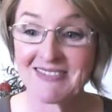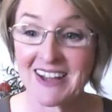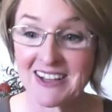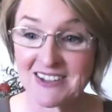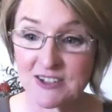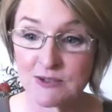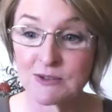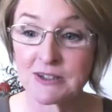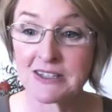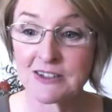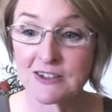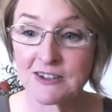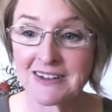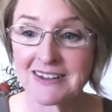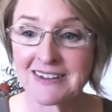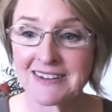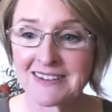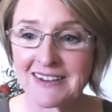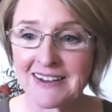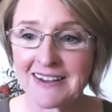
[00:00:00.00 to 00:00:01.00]
That's a really good
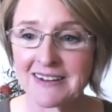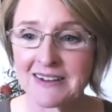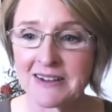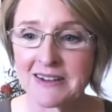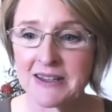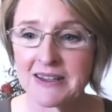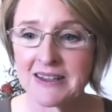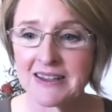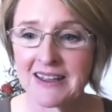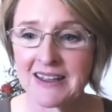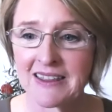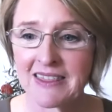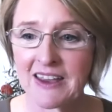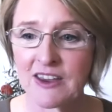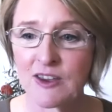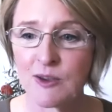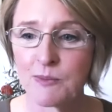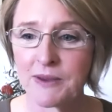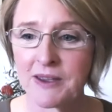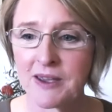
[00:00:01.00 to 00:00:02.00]
insight.
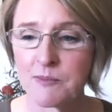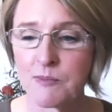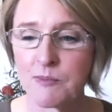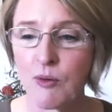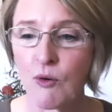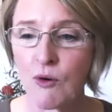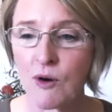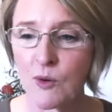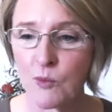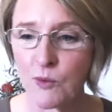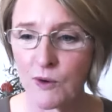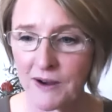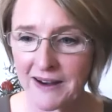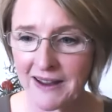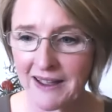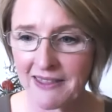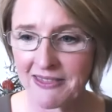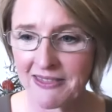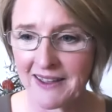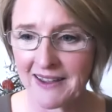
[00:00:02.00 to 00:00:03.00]
Thank you, Piet. Poor work
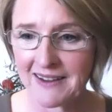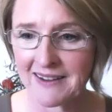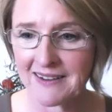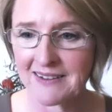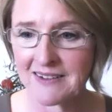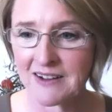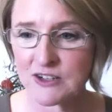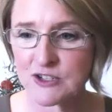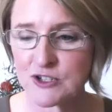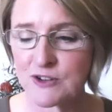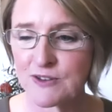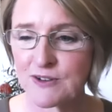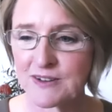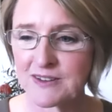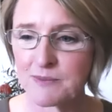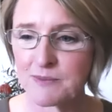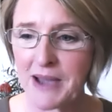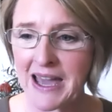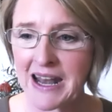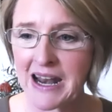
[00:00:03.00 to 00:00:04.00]
ethic. Not sure there's
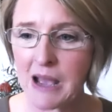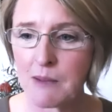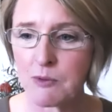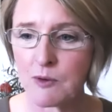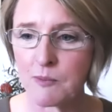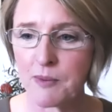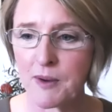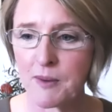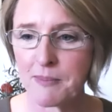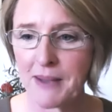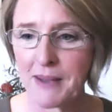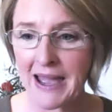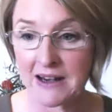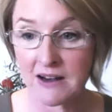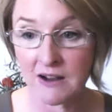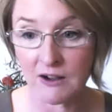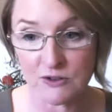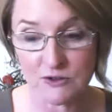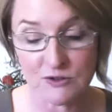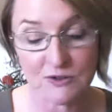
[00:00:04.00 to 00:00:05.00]
a bad apple, but bad
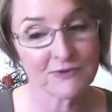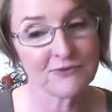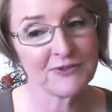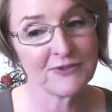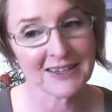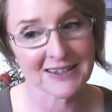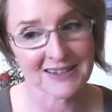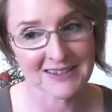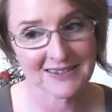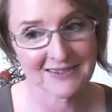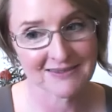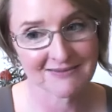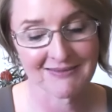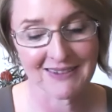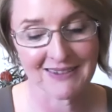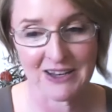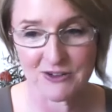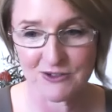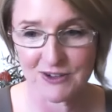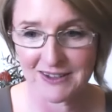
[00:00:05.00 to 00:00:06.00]
cultural fit.
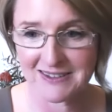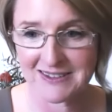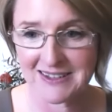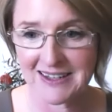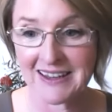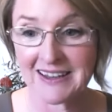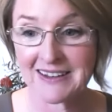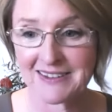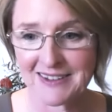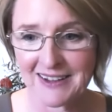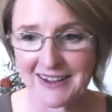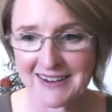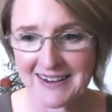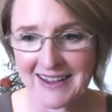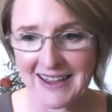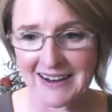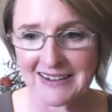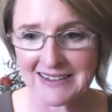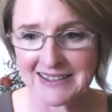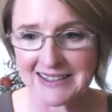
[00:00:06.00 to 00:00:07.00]
Interesting insight,
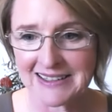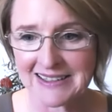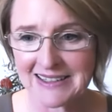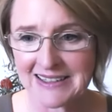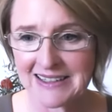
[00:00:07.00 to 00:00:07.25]
Natalie.